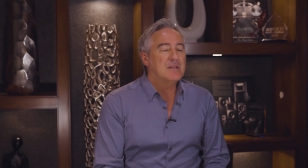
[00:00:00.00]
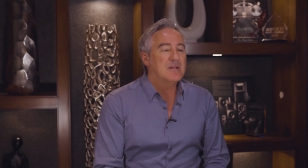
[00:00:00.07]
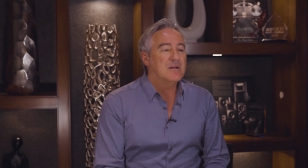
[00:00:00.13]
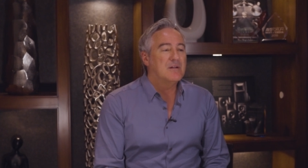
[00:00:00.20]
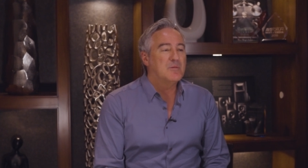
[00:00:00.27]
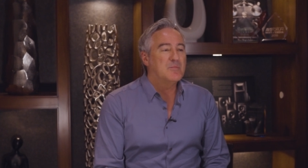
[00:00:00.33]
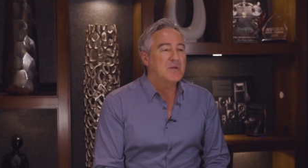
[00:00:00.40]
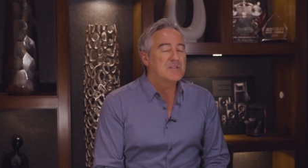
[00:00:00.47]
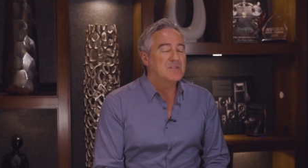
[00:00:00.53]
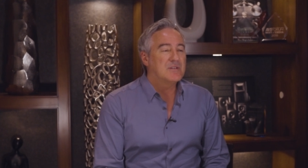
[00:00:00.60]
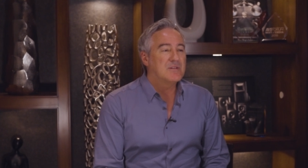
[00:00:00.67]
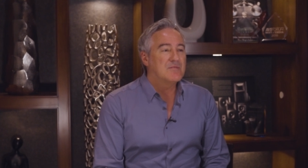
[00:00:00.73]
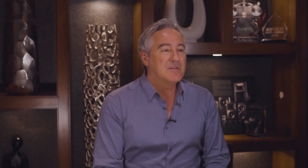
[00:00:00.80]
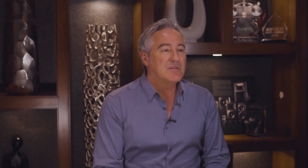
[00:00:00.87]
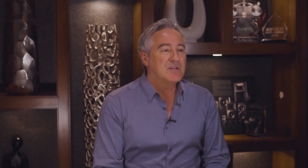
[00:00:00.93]
it all makes it
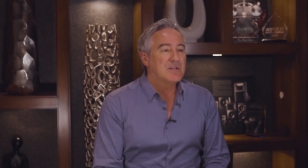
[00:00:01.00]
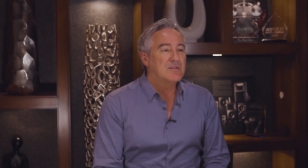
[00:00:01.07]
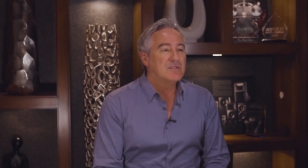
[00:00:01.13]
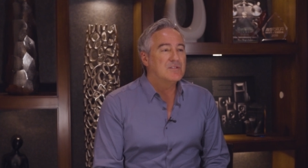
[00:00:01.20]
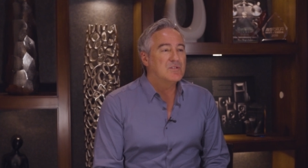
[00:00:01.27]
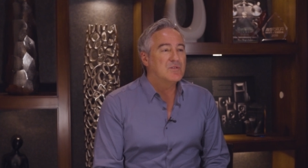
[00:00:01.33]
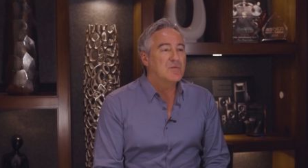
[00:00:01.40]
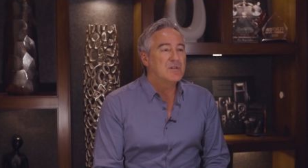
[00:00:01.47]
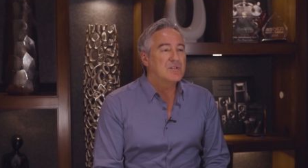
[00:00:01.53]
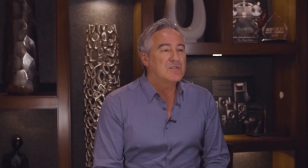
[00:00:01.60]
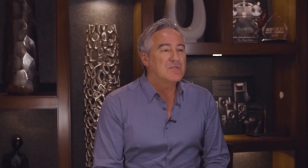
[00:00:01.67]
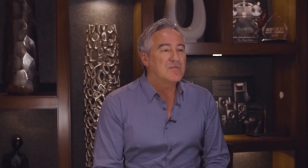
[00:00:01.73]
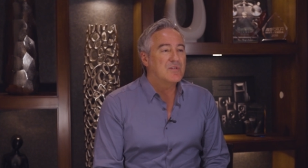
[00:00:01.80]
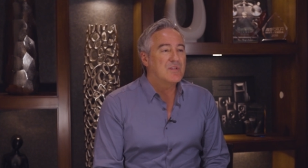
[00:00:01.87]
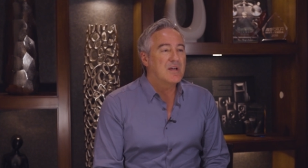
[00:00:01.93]
a very good
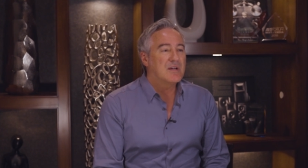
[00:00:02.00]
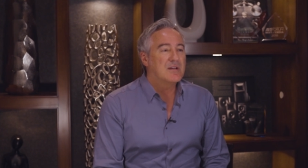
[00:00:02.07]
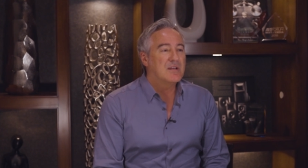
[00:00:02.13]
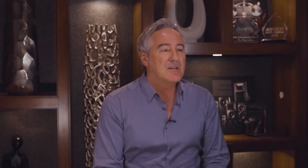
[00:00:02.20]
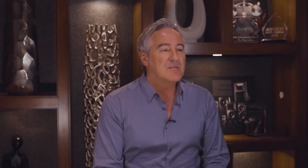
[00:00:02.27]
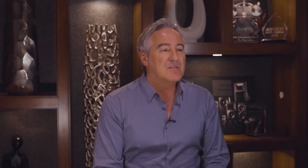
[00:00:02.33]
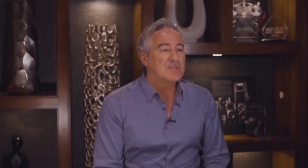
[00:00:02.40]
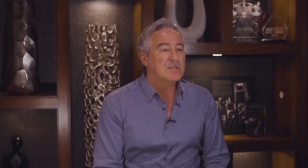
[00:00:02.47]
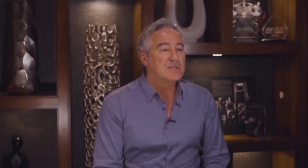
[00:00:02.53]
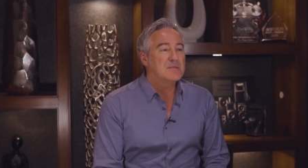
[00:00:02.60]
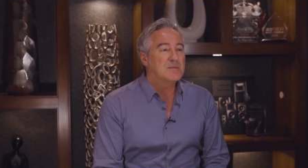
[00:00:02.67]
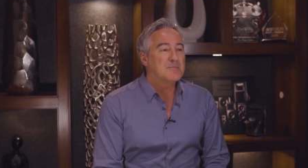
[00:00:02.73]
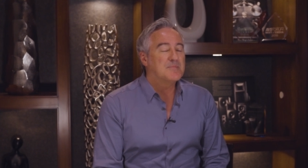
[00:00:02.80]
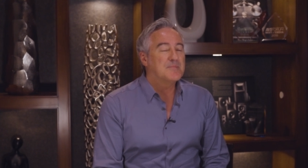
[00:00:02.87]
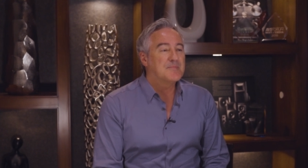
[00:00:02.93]
choice for that kind of a system.